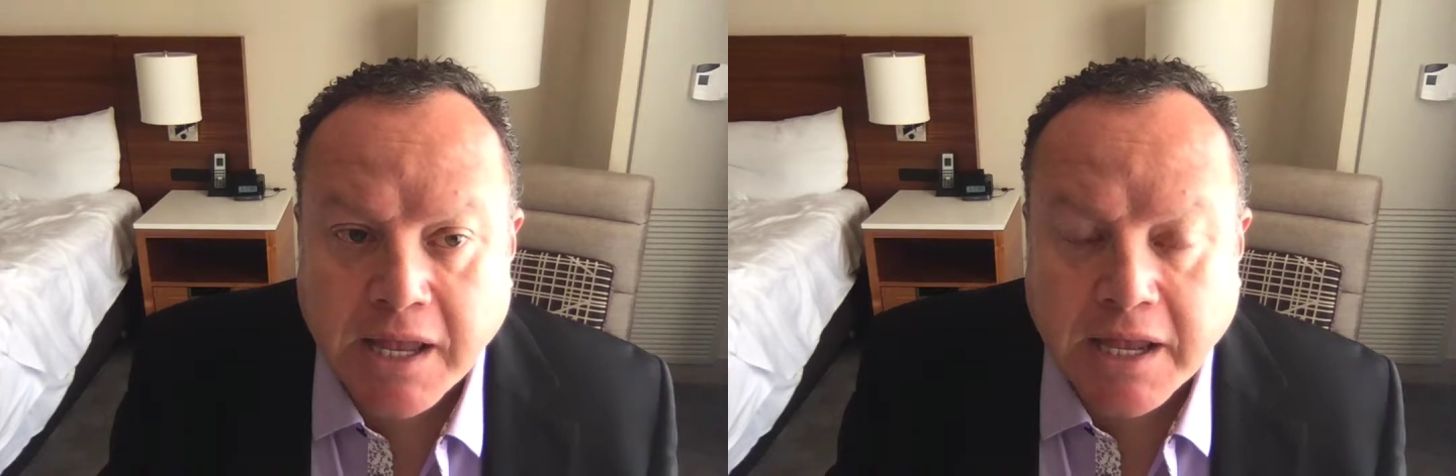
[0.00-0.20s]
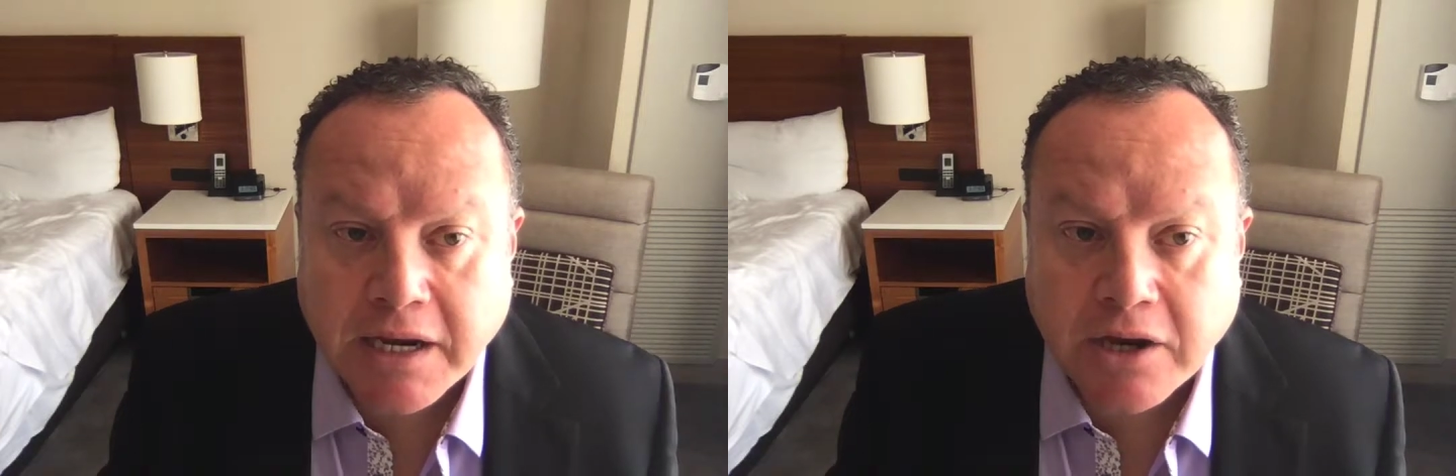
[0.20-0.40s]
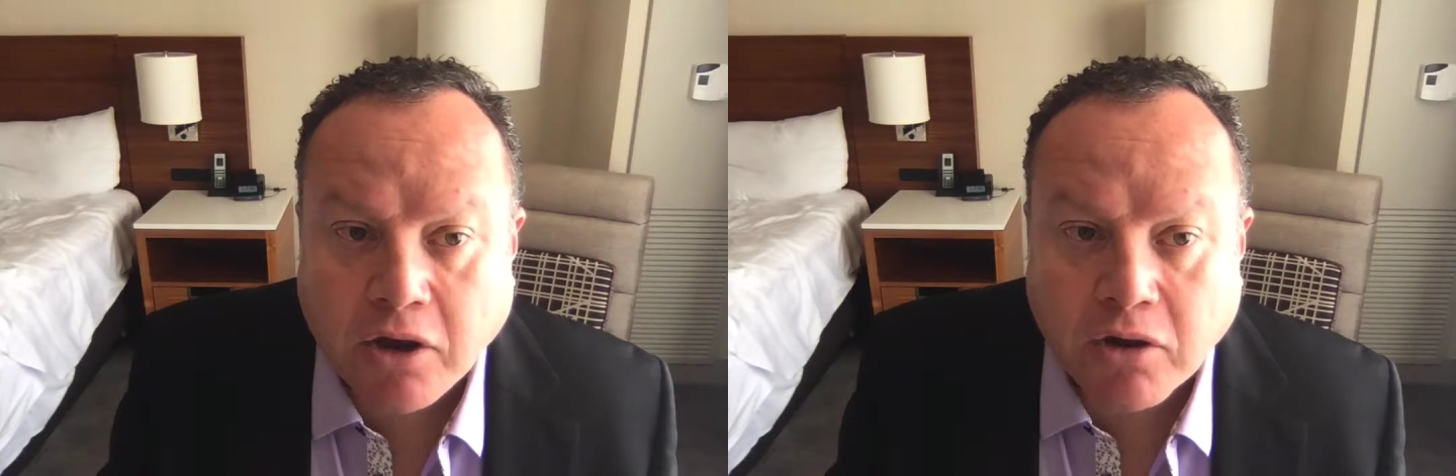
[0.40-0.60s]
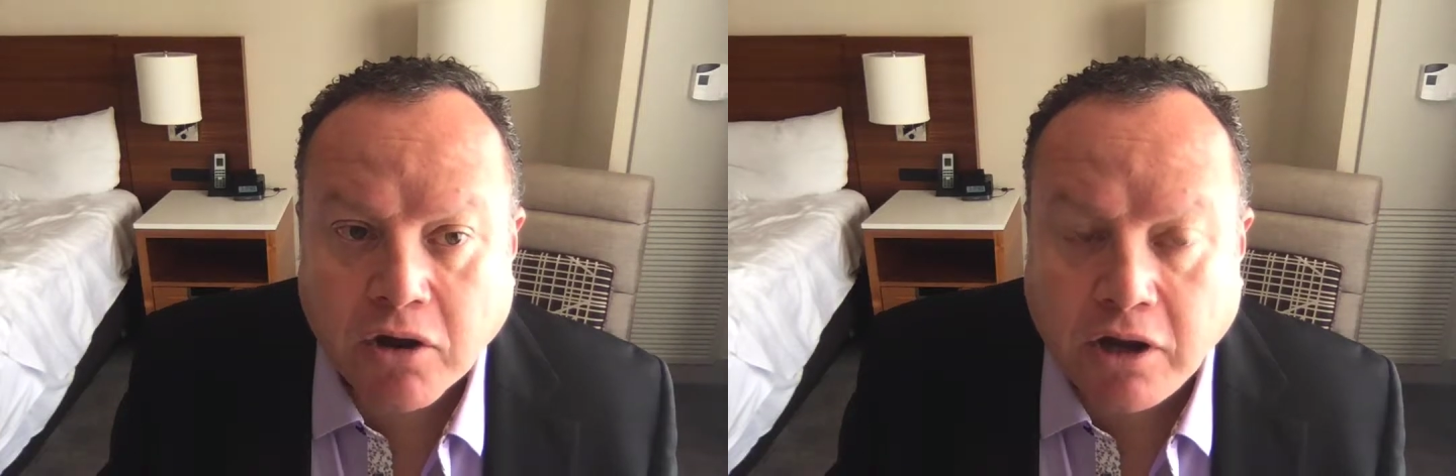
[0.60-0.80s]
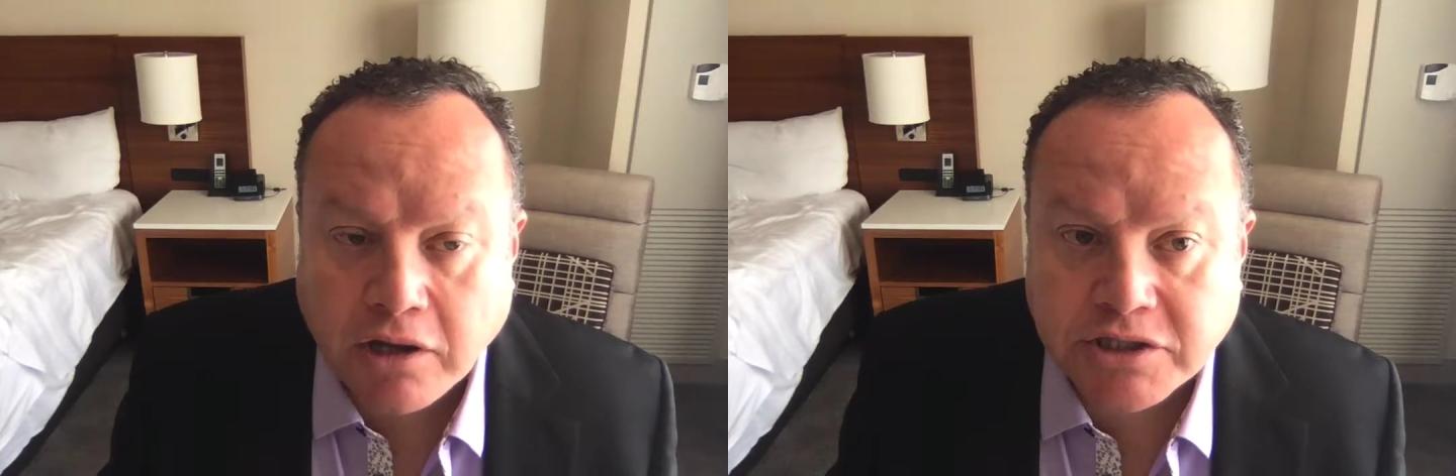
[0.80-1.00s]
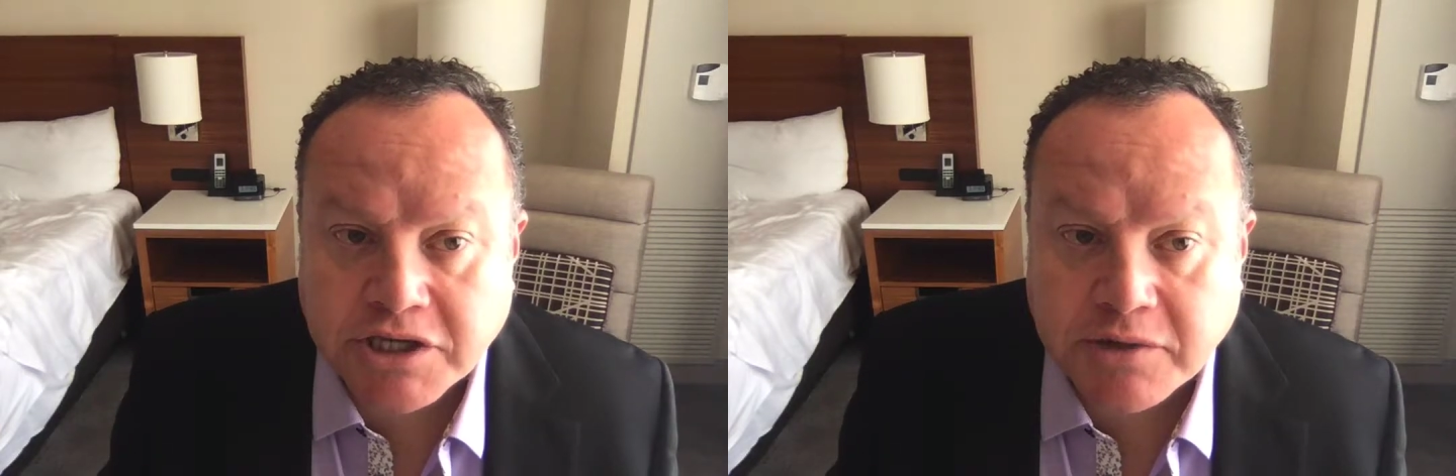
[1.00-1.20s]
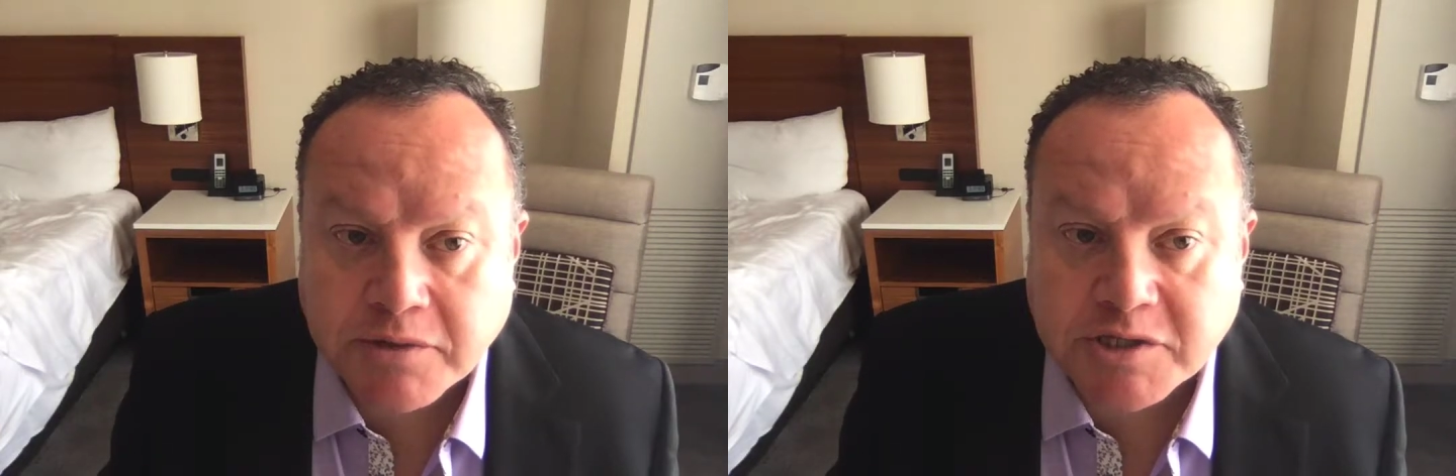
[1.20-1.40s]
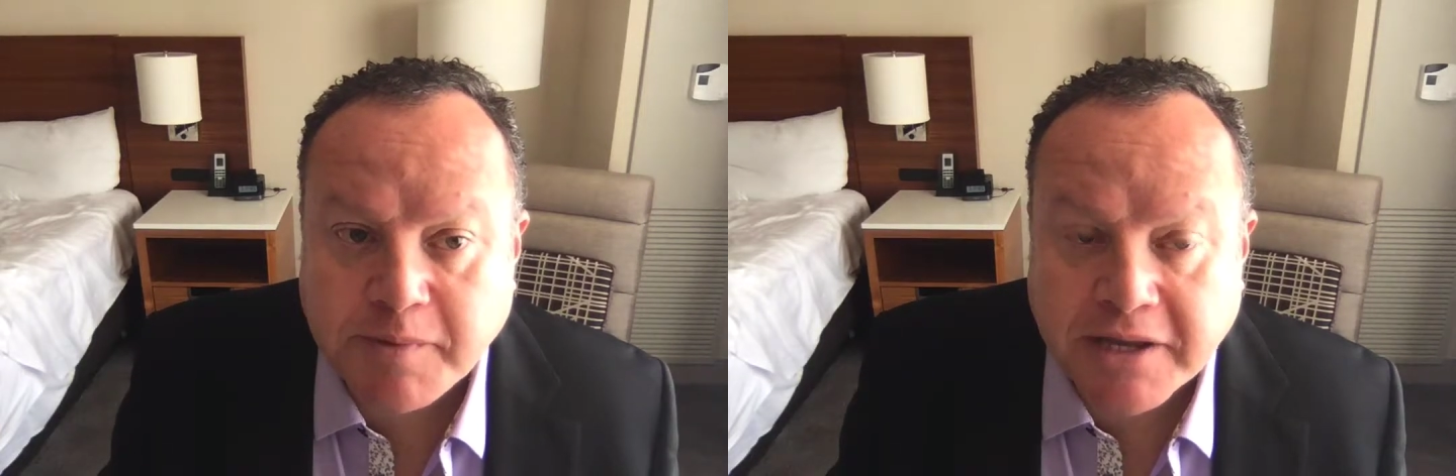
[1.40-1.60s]
In oncology, we
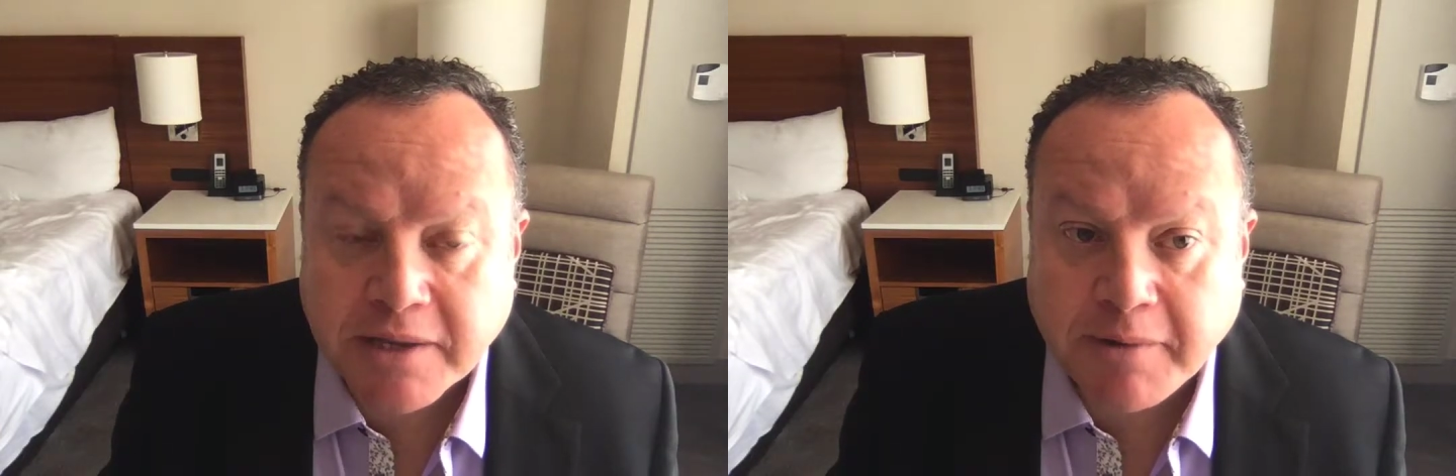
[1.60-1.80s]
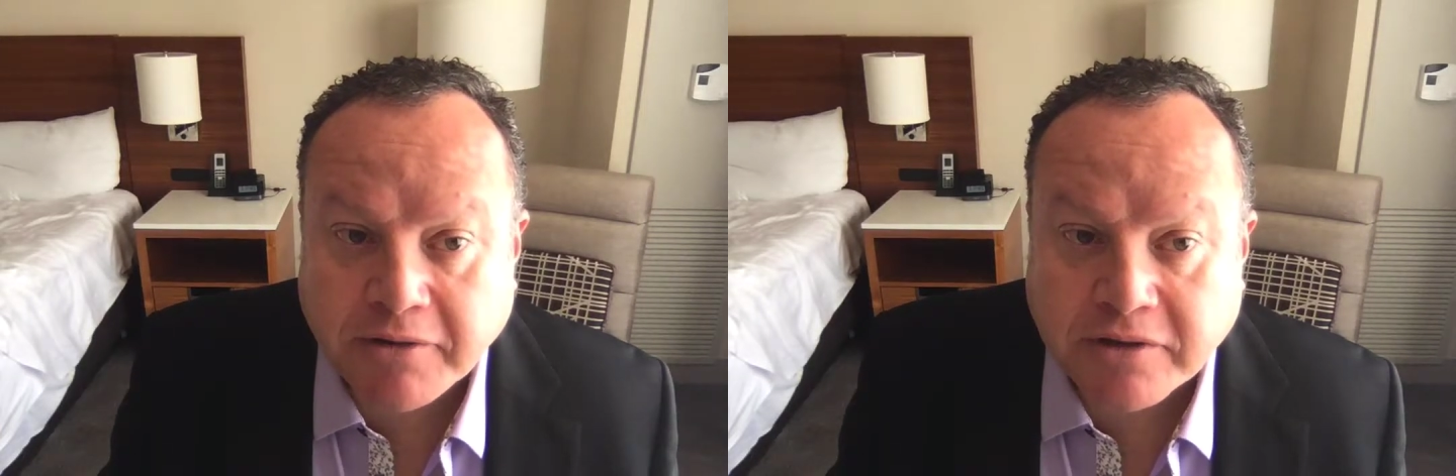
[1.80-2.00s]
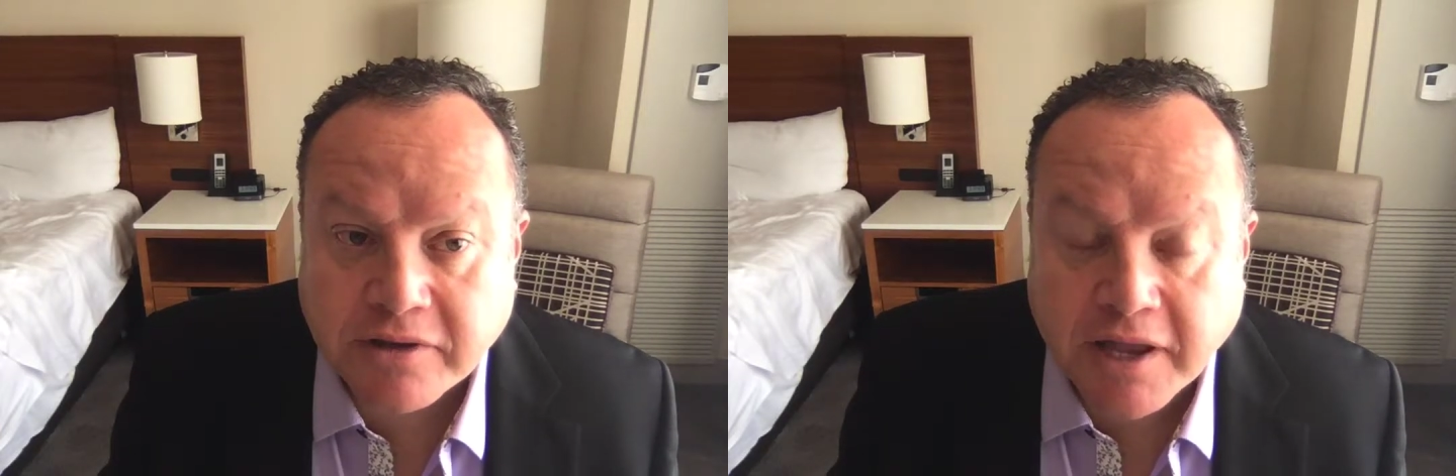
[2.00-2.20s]
spend about